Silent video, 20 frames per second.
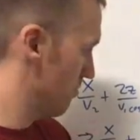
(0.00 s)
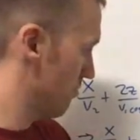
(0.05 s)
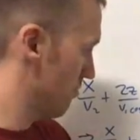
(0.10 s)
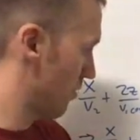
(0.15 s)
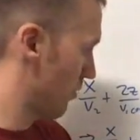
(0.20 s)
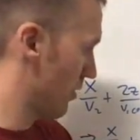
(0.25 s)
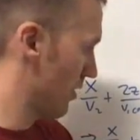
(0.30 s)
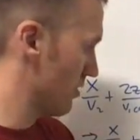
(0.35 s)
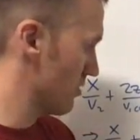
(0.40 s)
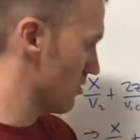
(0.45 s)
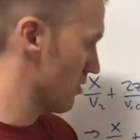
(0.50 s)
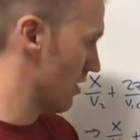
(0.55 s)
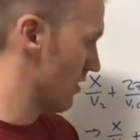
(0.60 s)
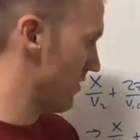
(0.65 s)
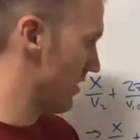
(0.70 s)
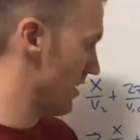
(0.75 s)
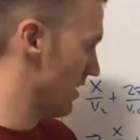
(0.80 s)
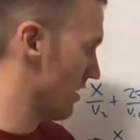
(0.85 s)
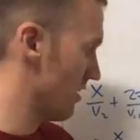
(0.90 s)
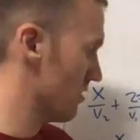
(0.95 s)
but we also have
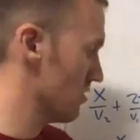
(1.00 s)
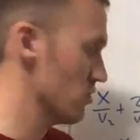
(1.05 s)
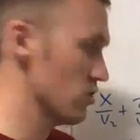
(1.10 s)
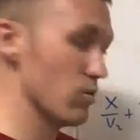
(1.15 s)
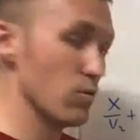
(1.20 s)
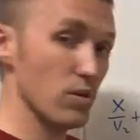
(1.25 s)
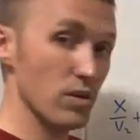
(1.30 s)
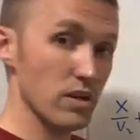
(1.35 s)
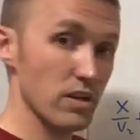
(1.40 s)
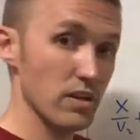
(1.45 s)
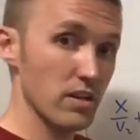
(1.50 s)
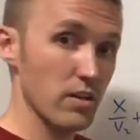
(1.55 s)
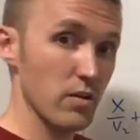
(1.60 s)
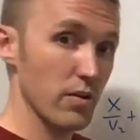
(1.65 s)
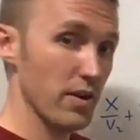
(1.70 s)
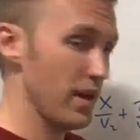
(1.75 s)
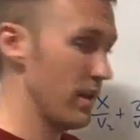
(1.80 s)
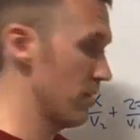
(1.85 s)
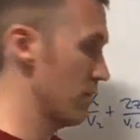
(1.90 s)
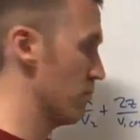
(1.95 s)
that here, so we're going to go
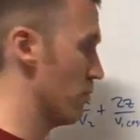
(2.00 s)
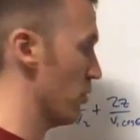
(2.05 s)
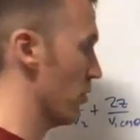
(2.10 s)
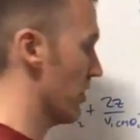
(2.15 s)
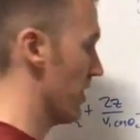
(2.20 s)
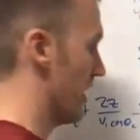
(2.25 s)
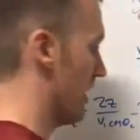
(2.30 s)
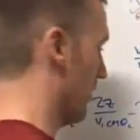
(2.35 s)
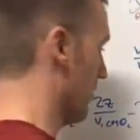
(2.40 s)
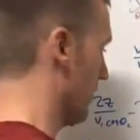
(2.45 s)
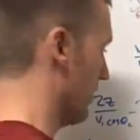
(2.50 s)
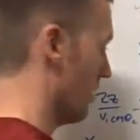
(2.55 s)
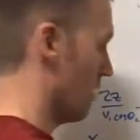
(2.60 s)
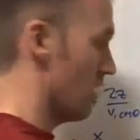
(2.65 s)
ahead and pull that out.